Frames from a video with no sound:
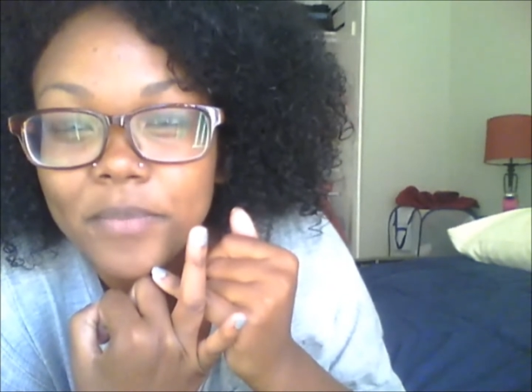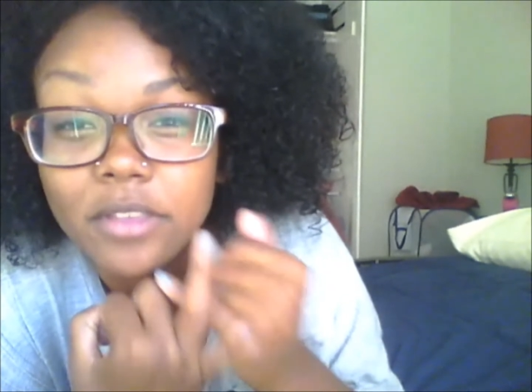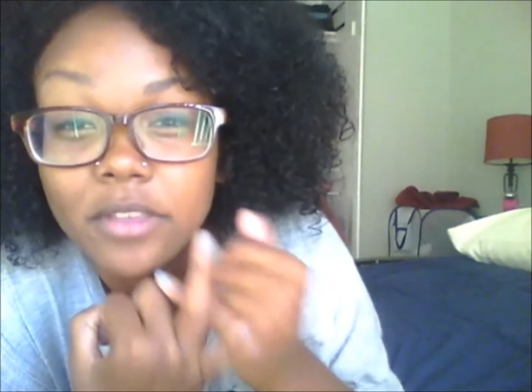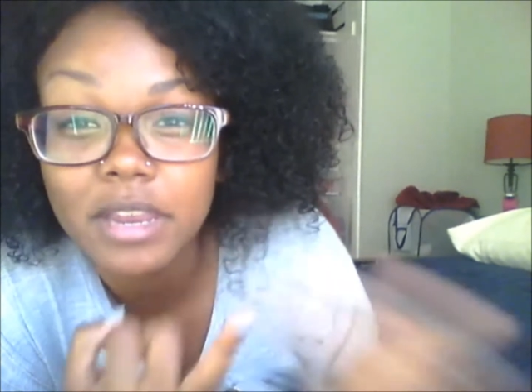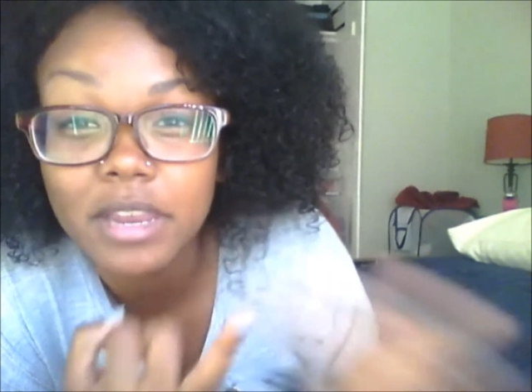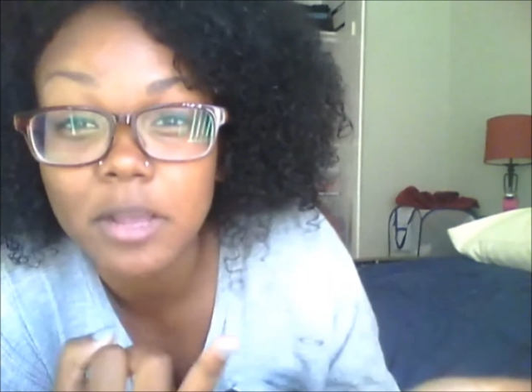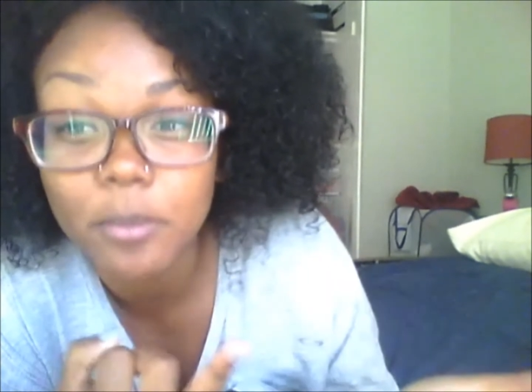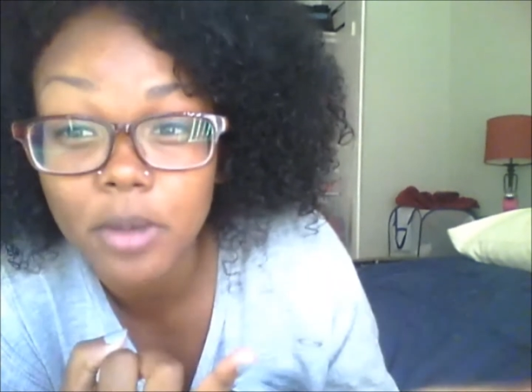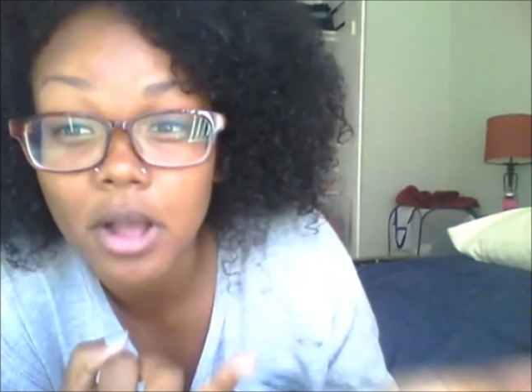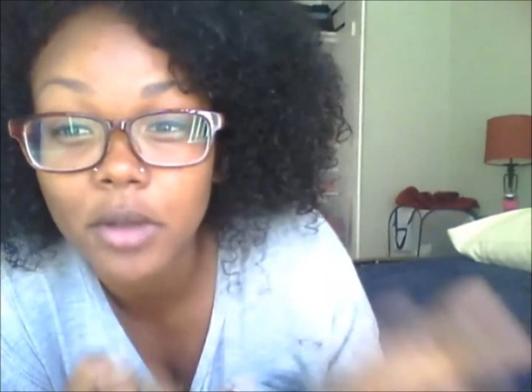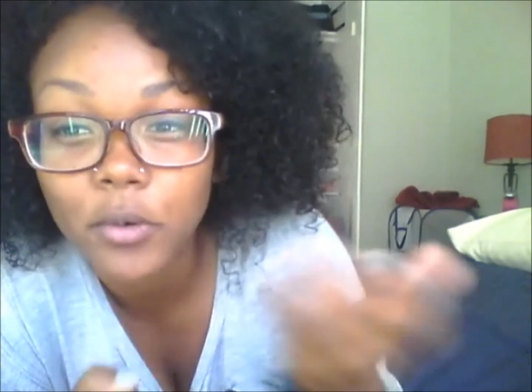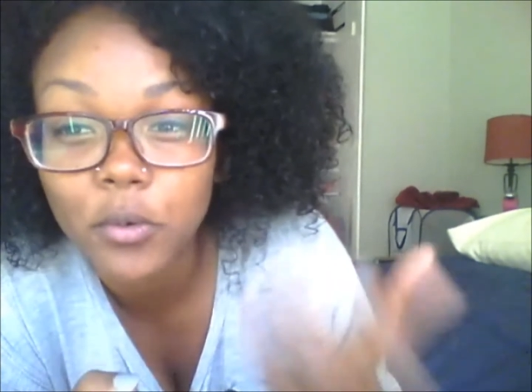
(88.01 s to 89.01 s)
studying
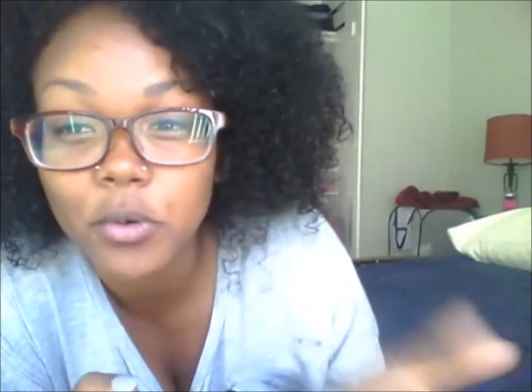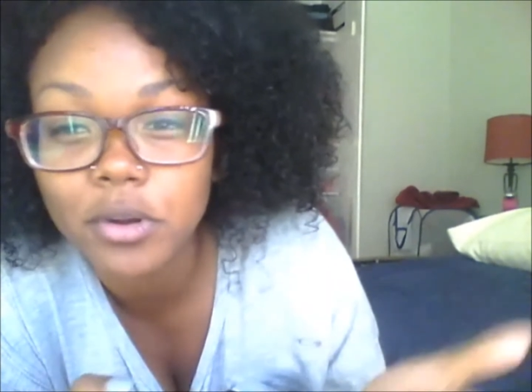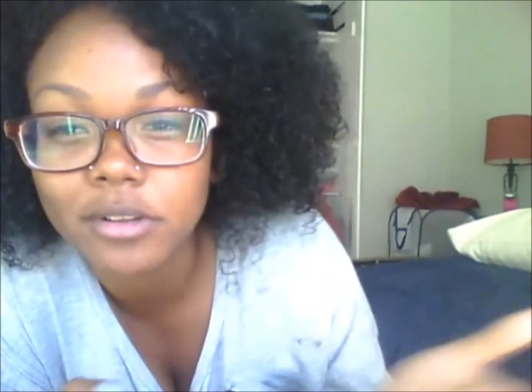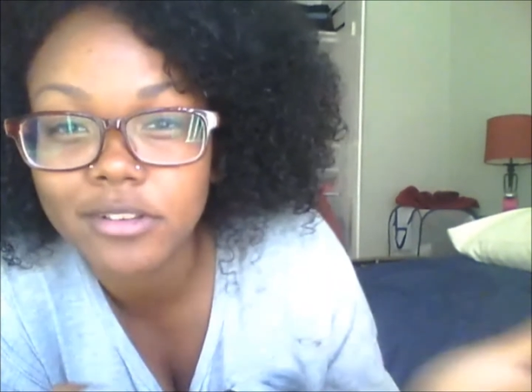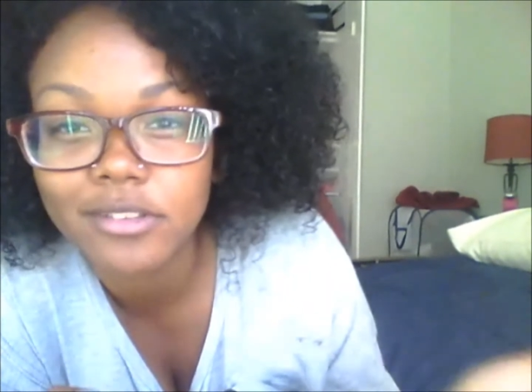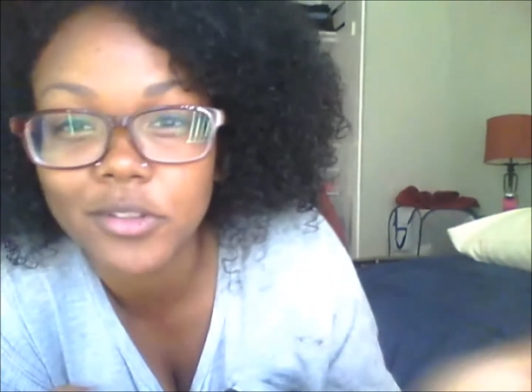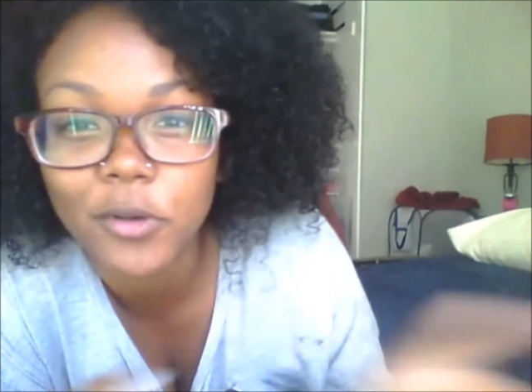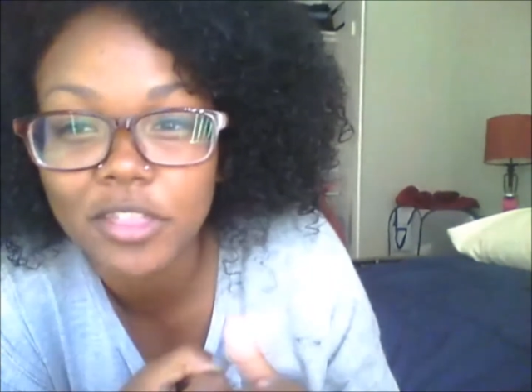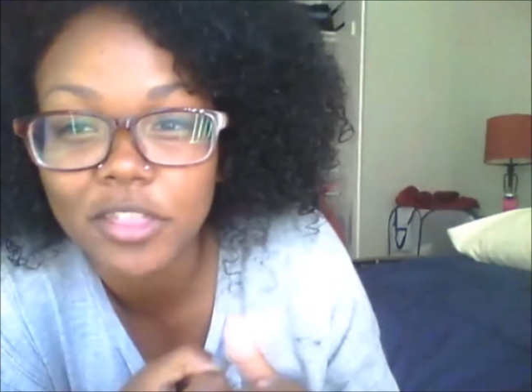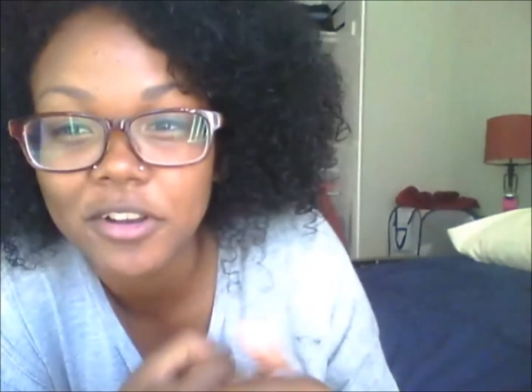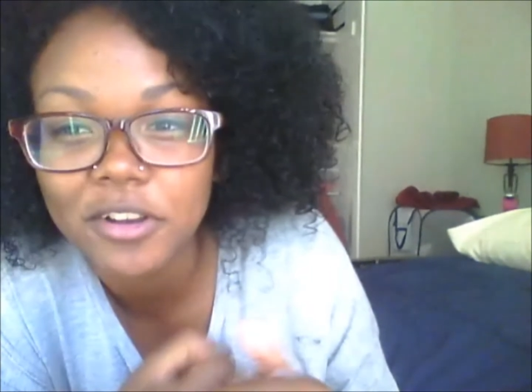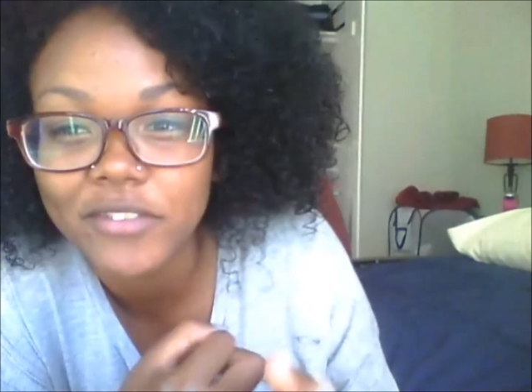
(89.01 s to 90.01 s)
abroad, or just going
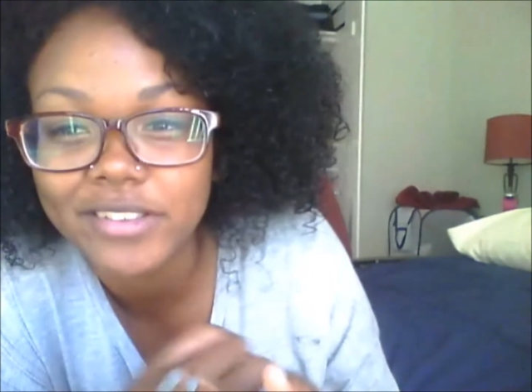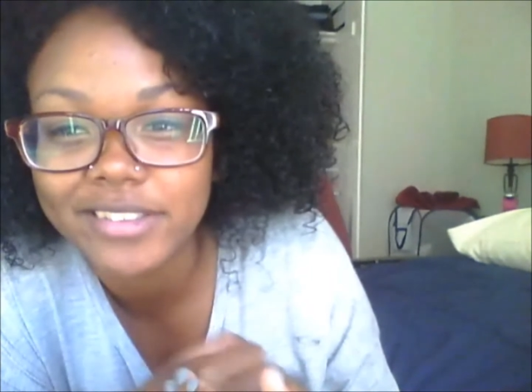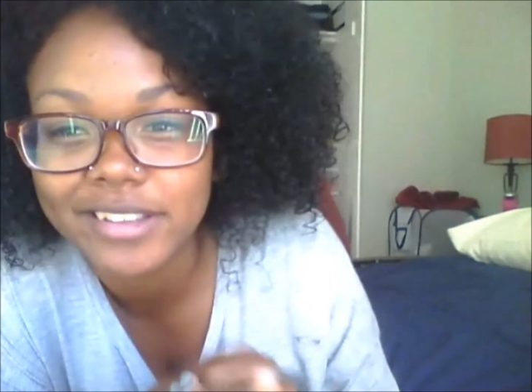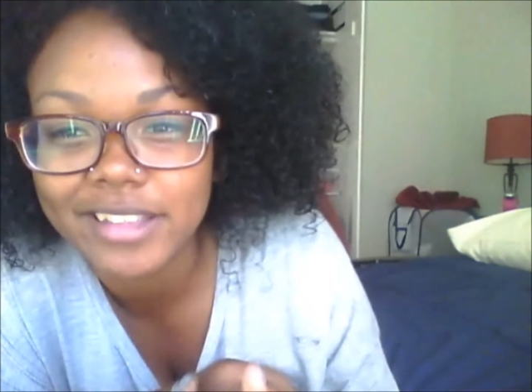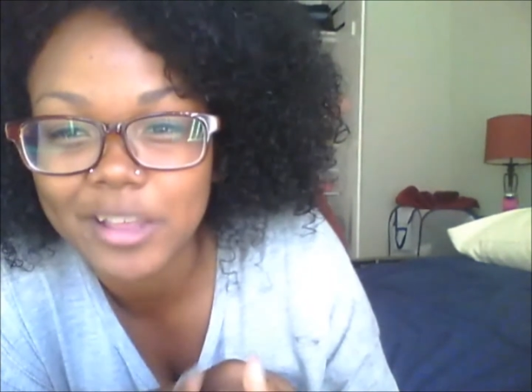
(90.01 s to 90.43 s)
there to visit,